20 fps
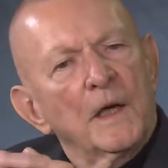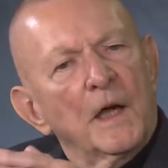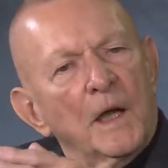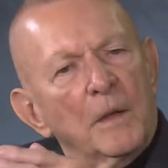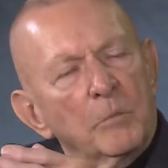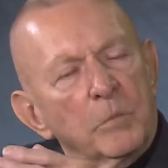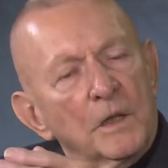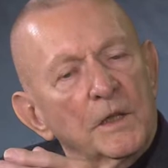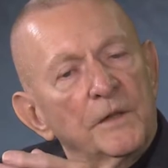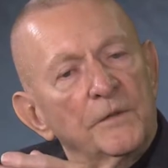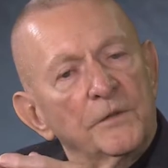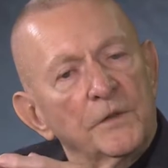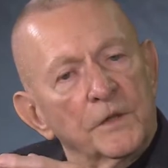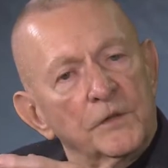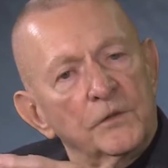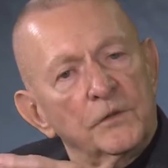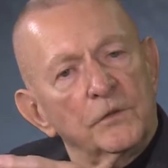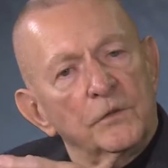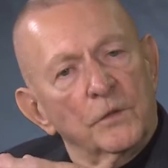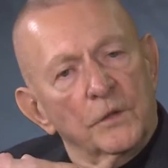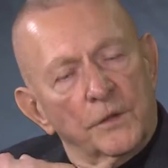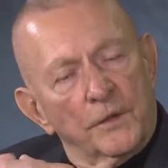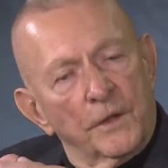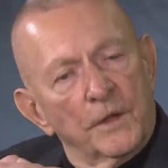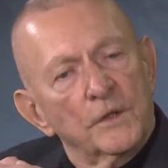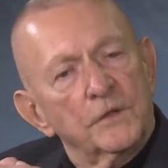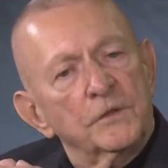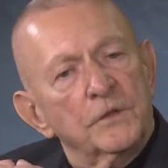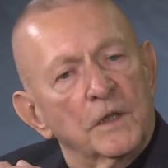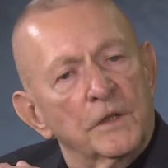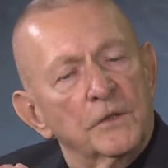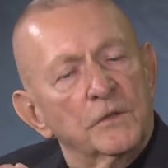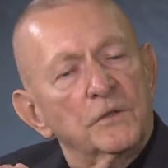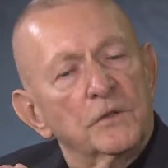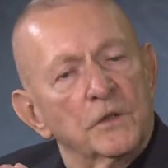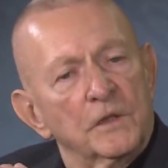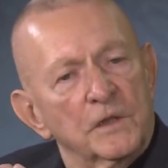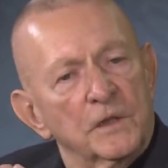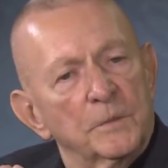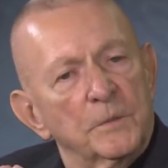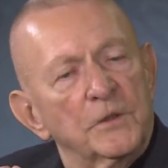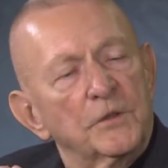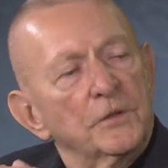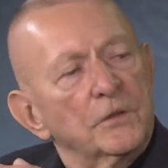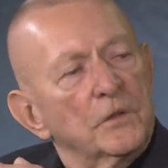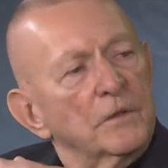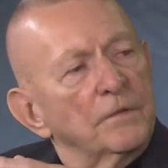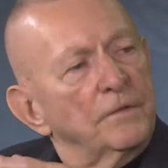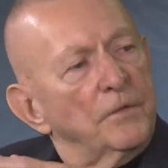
I believe that to a great extent it's going to be still